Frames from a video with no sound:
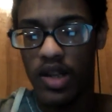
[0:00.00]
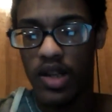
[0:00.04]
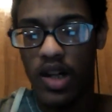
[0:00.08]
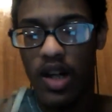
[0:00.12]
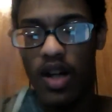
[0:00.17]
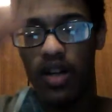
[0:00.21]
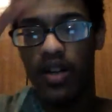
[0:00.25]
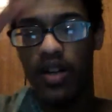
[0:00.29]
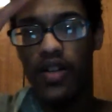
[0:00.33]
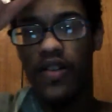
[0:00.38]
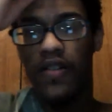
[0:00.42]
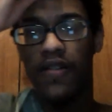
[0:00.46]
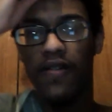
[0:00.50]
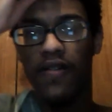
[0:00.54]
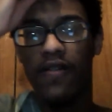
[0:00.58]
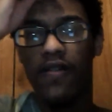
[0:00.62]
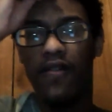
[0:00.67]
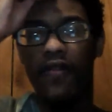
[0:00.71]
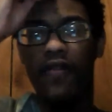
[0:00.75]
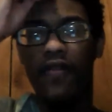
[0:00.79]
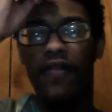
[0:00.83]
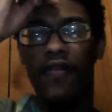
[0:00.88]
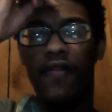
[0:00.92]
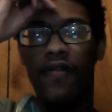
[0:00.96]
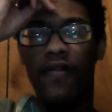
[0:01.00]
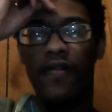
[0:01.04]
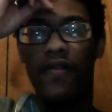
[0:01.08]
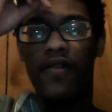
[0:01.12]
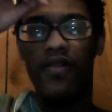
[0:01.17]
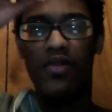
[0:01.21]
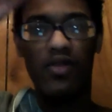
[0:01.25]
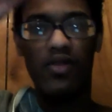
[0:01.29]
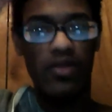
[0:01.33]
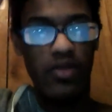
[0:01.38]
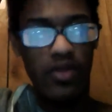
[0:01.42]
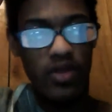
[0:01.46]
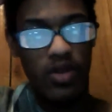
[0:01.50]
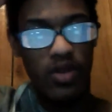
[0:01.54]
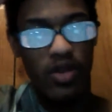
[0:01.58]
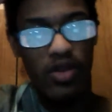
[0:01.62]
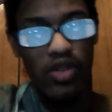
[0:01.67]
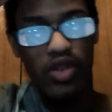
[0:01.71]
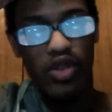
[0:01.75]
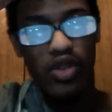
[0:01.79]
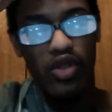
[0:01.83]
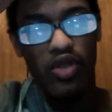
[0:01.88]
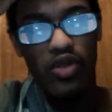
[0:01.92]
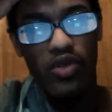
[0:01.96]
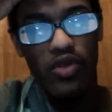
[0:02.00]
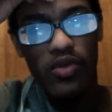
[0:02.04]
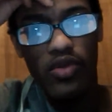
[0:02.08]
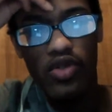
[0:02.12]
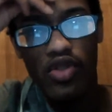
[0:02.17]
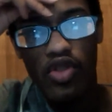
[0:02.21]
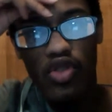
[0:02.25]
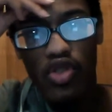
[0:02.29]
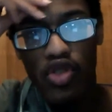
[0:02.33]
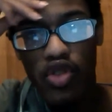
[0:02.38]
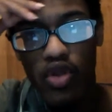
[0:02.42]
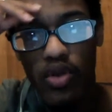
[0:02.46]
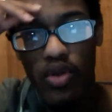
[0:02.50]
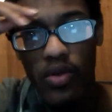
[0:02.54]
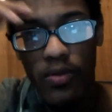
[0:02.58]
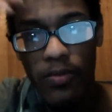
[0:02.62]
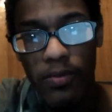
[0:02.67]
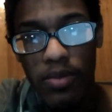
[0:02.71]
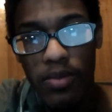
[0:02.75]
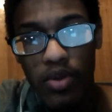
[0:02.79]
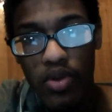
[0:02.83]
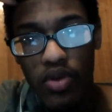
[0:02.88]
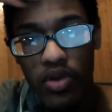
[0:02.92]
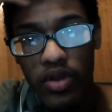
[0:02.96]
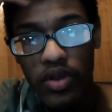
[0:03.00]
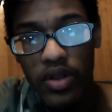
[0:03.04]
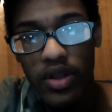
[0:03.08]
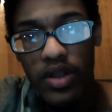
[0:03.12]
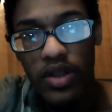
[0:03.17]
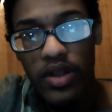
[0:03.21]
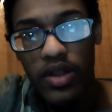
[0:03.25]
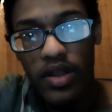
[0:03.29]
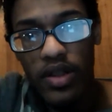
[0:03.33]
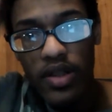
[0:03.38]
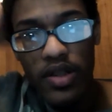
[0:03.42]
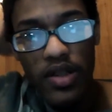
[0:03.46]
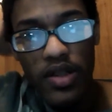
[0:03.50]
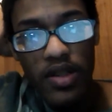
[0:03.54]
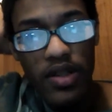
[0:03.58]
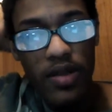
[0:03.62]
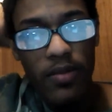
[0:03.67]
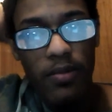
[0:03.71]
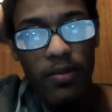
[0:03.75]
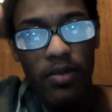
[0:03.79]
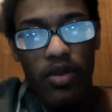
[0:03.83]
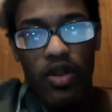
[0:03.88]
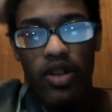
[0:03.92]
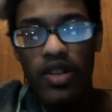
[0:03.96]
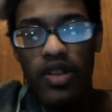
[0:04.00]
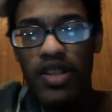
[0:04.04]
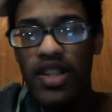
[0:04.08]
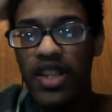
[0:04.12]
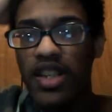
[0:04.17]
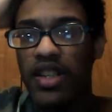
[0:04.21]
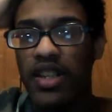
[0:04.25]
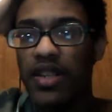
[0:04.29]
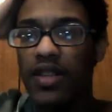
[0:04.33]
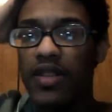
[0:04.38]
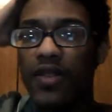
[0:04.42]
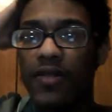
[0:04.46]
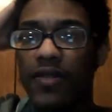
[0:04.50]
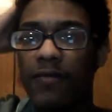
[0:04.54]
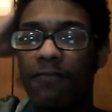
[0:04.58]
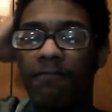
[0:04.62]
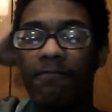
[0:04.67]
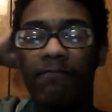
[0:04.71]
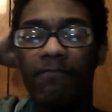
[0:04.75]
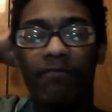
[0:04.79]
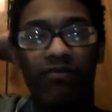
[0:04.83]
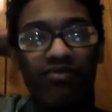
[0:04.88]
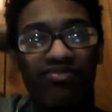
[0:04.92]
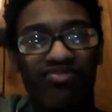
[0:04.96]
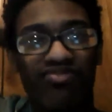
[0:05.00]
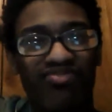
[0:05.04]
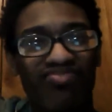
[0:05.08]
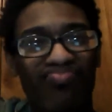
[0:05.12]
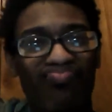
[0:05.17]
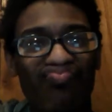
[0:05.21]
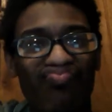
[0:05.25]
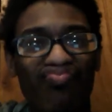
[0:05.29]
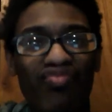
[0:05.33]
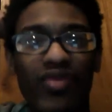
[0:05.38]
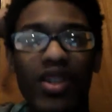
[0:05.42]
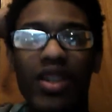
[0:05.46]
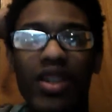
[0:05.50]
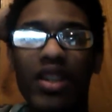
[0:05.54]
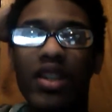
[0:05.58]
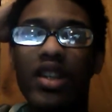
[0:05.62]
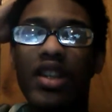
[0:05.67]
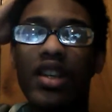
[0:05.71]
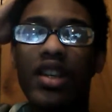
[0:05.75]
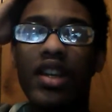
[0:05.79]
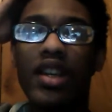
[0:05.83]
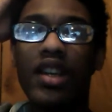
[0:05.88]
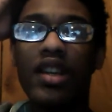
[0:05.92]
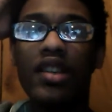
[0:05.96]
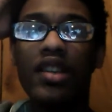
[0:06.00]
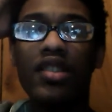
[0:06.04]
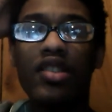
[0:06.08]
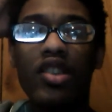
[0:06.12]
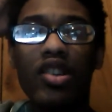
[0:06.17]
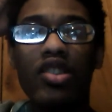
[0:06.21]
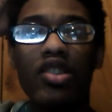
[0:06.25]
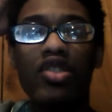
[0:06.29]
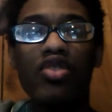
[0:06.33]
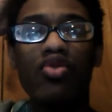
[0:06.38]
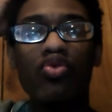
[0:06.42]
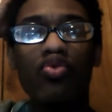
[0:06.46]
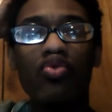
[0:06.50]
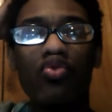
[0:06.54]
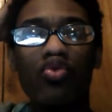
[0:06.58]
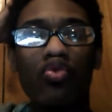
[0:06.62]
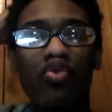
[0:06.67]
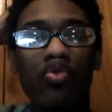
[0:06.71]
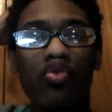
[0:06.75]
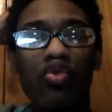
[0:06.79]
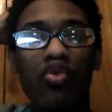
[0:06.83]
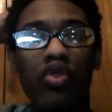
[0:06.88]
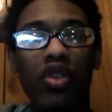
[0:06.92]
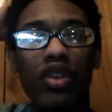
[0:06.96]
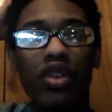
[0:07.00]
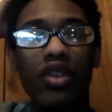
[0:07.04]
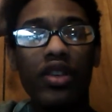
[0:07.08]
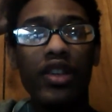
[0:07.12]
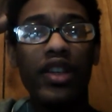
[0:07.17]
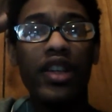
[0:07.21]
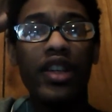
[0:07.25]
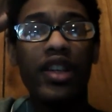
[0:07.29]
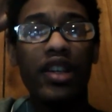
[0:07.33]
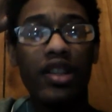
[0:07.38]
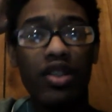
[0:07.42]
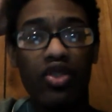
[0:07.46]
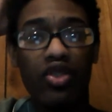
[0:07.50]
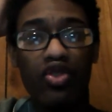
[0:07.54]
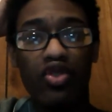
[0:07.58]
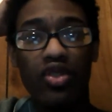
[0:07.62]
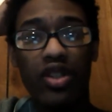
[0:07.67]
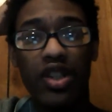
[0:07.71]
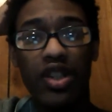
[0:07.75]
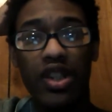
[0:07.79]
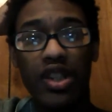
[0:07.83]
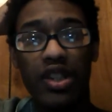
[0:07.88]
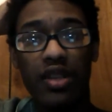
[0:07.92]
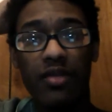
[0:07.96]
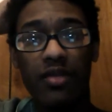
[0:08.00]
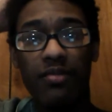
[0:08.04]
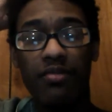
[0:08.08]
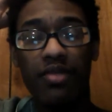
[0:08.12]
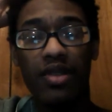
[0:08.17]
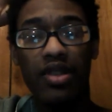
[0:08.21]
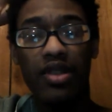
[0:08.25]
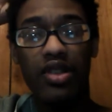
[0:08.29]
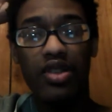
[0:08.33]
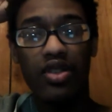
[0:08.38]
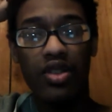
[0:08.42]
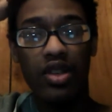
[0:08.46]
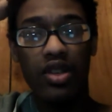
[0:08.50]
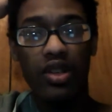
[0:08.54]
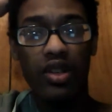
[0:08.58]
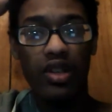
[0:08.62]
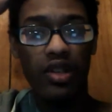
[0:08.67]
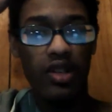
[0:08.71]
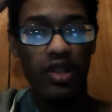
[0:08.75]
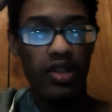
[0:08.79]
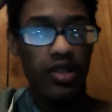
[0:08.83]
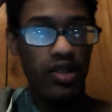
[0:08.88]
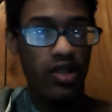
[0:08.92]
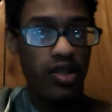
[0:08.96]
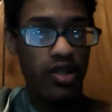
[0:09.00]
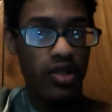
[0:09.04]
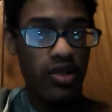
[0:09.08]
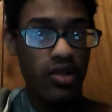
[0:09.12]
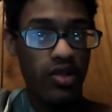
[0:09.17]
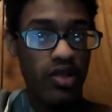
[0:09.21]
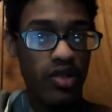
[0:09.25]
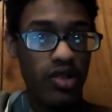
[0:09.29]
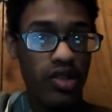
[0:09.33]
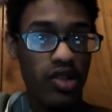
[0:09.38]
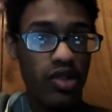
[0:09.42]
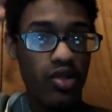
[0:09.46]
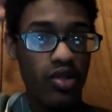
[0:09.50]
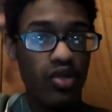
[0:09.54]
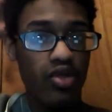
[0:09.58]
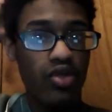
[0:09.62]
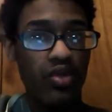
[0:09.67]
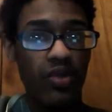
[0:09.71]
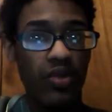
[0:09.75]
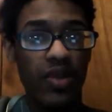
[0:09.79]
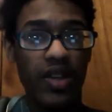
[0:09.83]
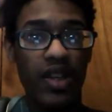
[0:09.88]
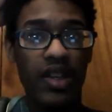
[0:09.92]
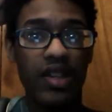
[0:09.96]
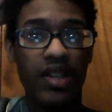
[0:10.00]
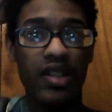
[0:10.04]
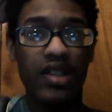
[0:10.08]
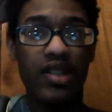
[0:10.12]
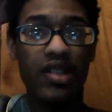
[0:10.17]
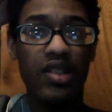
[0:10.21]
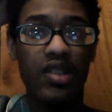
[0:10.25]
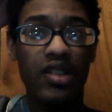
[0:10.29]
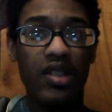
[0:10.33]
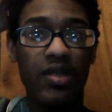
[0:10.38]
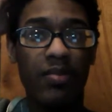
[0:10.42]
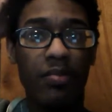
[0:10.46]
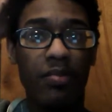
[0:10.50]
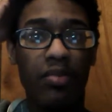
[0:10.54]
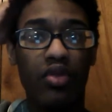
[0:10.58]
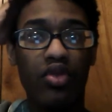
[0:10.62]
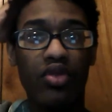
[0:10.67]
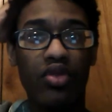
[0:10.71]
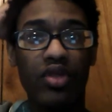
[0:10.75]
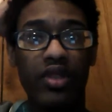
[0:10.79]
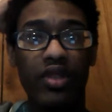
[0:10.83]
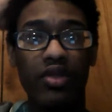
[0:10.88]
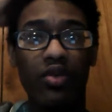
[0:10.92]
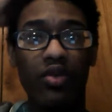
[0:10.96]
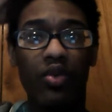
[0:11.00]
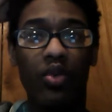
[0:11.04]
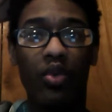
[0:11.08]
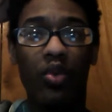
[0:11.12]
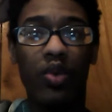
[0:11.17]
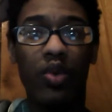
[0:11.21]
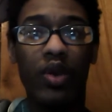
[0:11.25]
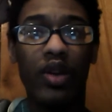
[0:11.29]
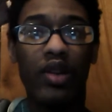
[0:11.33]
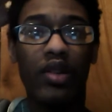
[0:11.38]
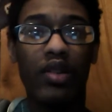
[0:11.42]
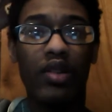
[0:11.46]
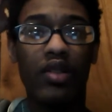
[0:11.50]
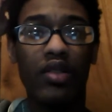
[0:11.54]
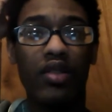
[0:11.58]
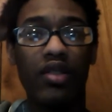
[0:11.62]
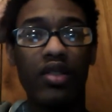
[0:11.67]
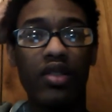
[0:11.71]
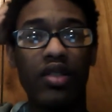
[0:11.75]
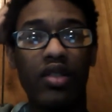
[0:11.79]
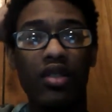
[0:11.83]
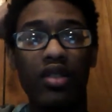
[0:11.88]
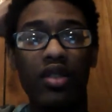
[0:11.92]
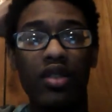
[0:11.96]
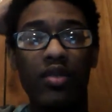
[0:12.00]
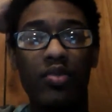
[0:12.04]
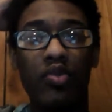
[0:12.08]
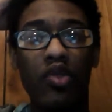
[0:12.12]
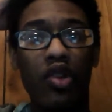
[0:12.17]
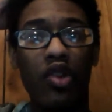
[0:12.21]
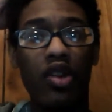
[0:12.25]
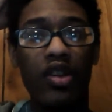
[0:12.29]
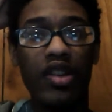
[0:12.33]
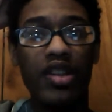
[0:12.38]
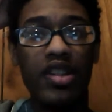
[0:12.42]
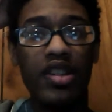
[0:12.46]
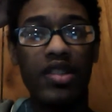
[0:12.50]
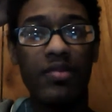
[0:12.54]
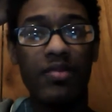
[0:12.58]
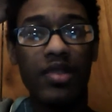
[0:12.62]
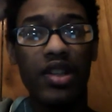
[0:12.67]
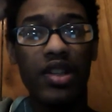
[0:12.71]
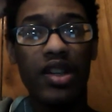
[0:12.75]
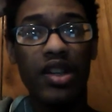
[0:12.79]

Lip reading: of a little boring in some parts, and it doesn't really get interesting until you get to the point where the price